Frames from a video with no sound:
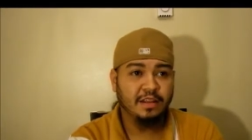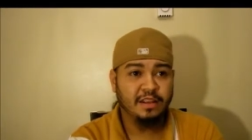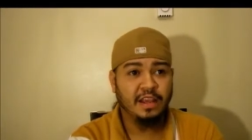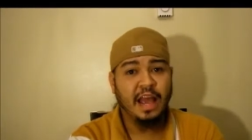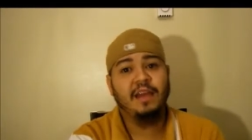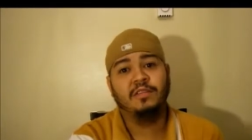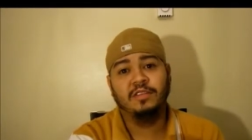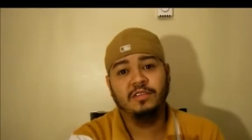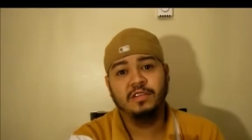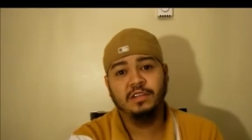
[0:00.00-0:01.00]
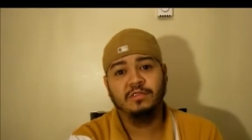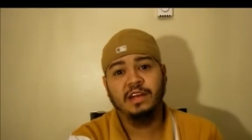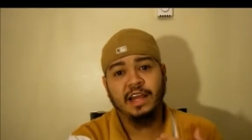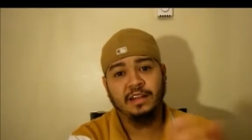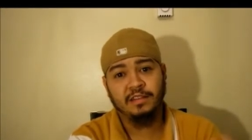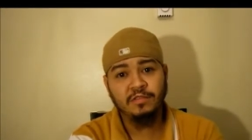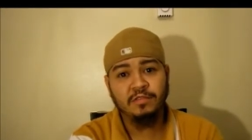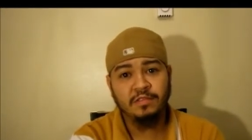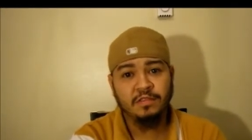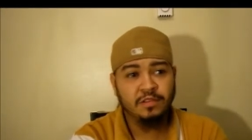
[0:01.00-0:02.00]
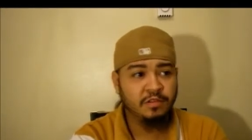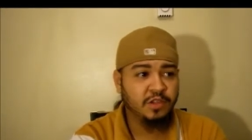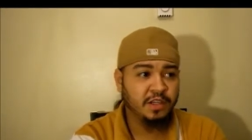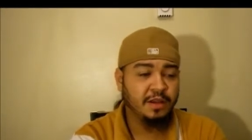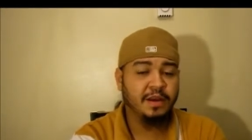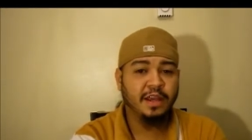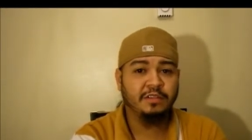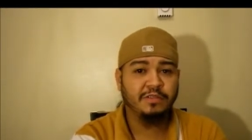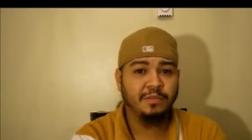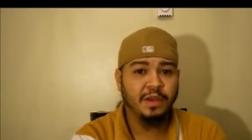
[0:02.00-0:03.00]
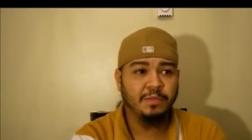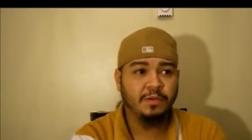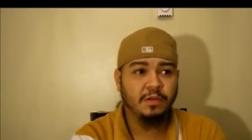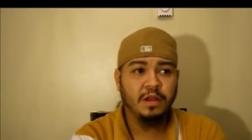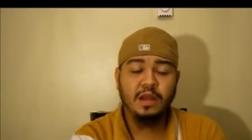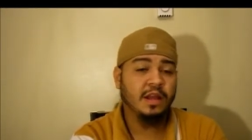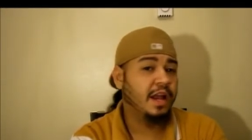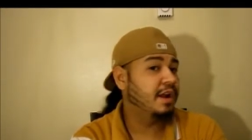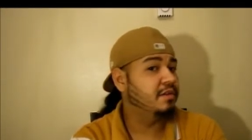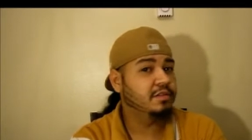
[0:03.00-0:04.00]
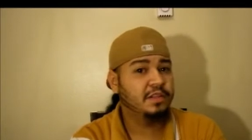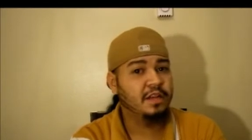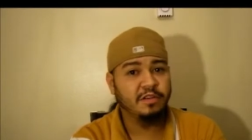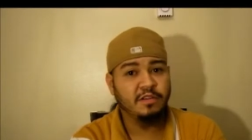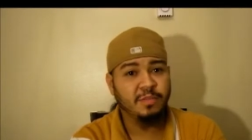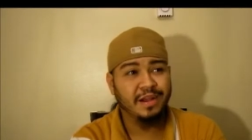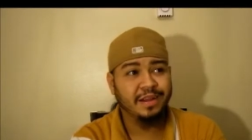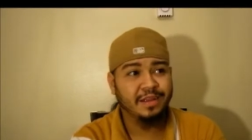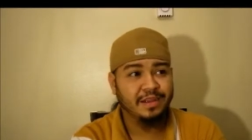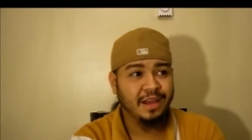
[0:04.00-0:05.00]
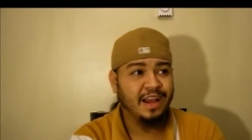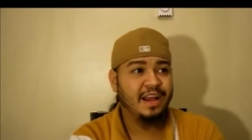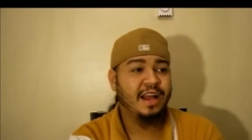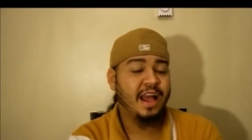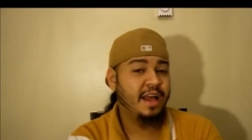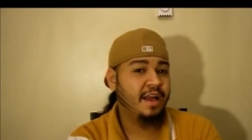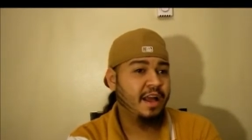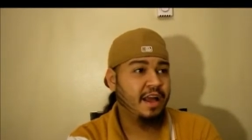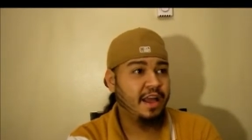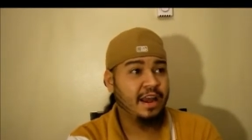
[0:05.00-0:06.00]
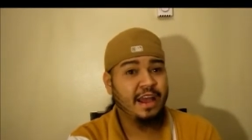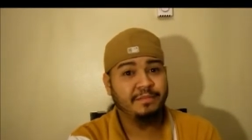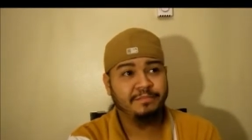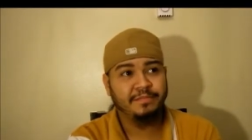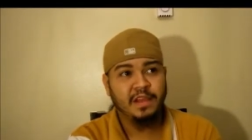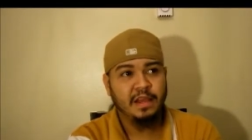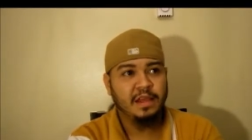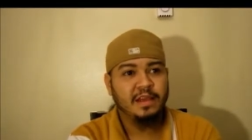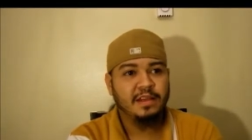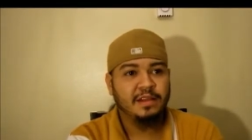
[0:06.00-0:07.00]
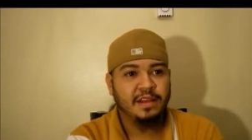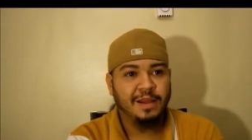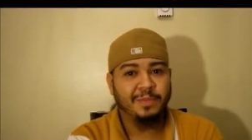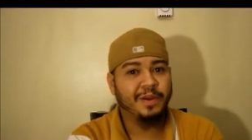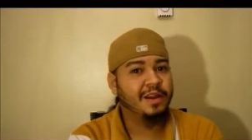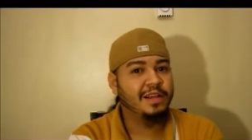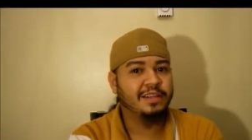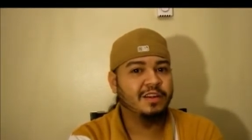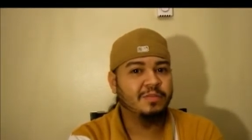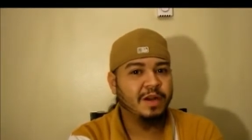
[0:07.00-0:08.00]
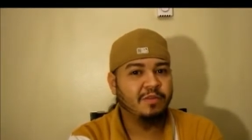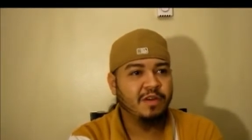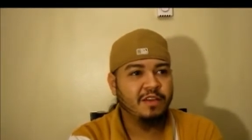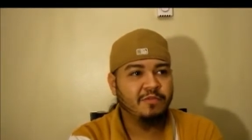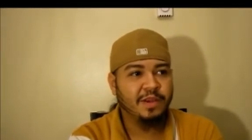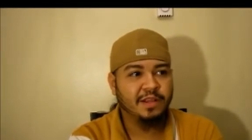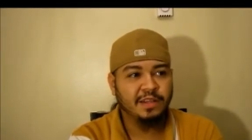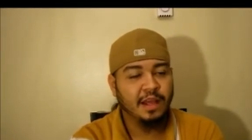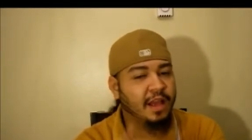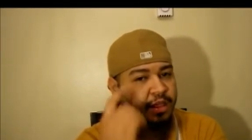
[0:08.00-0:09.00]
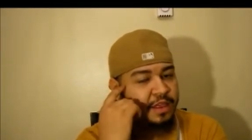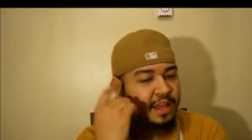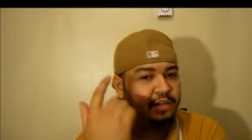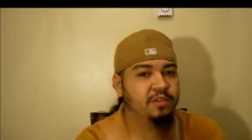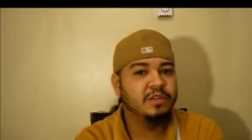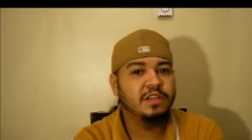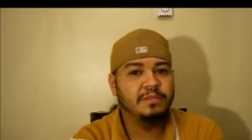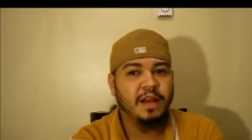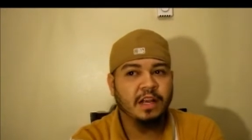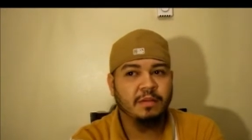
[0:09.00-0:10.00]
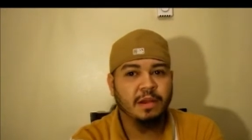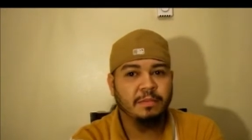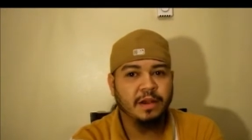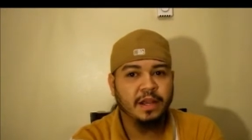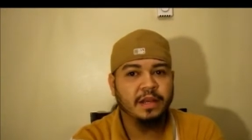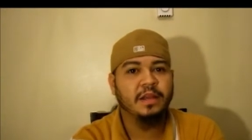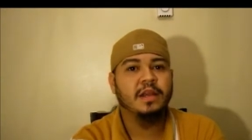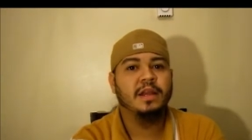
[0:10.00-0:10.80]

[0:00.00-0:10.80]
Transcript: The thing I don't do is when I do something nice for people, I don't tell nobody. And I barely tell my wife, because that's always on the back of my mind.